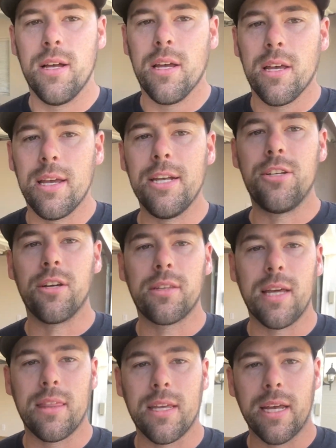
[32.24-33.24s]
he took
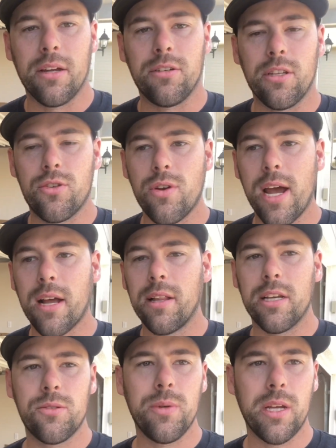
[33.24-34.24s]
that thing out to the track
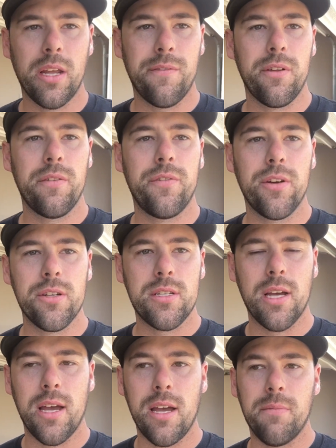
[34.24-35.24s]
last weekend for the first
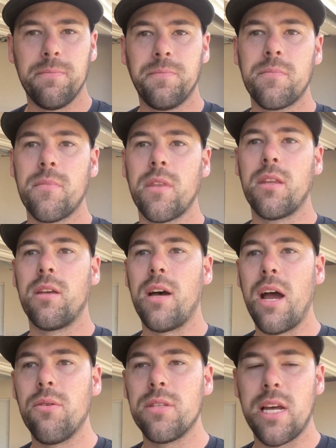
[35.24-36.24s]
time.
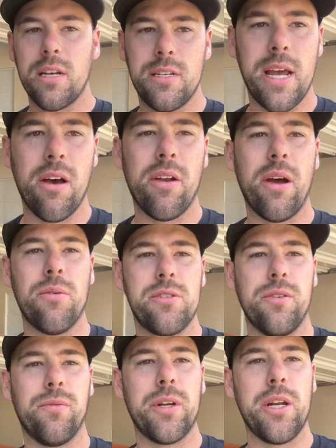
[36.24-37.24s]
I was out of town. I was
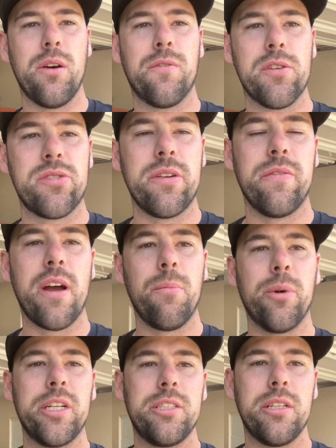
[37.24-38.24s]
in Reno for Street
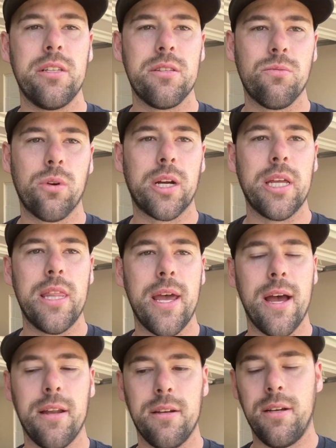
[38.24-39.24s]
Vibrations working
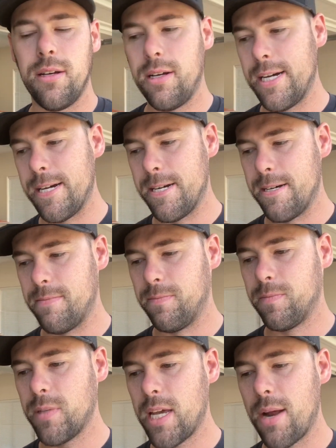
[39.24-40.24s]
that, and
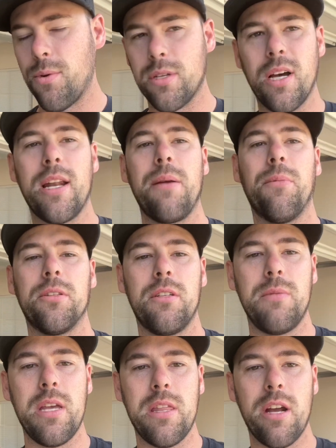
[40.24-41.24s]
I was not able to
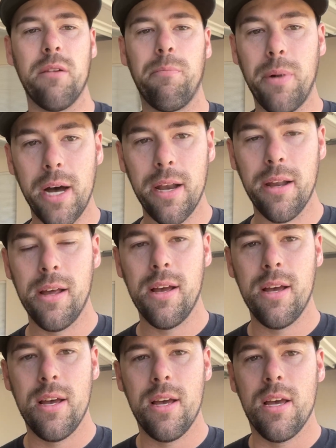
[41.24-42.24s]
be there, but
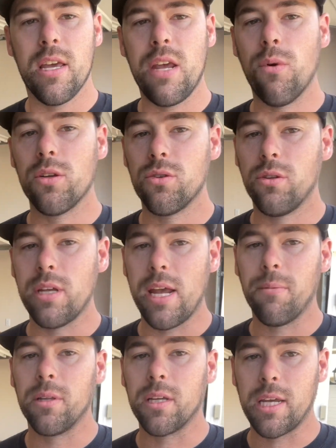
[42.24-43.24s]
he was only
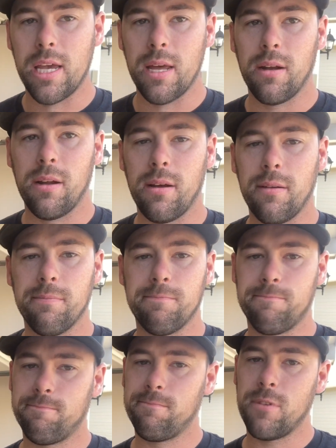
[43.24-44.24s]
able to get
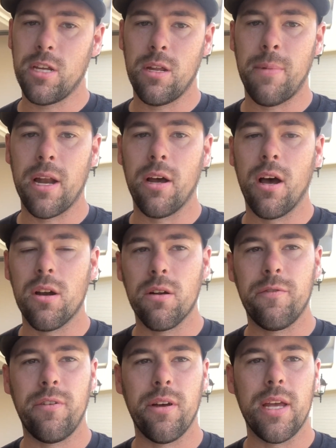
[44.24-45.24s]
about
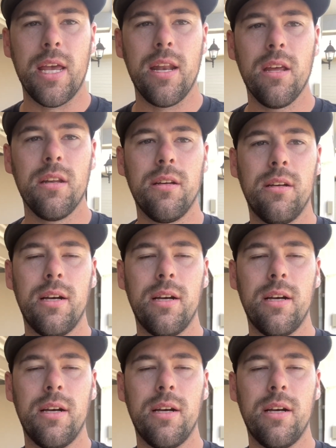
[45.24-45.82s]
100-foot hit in.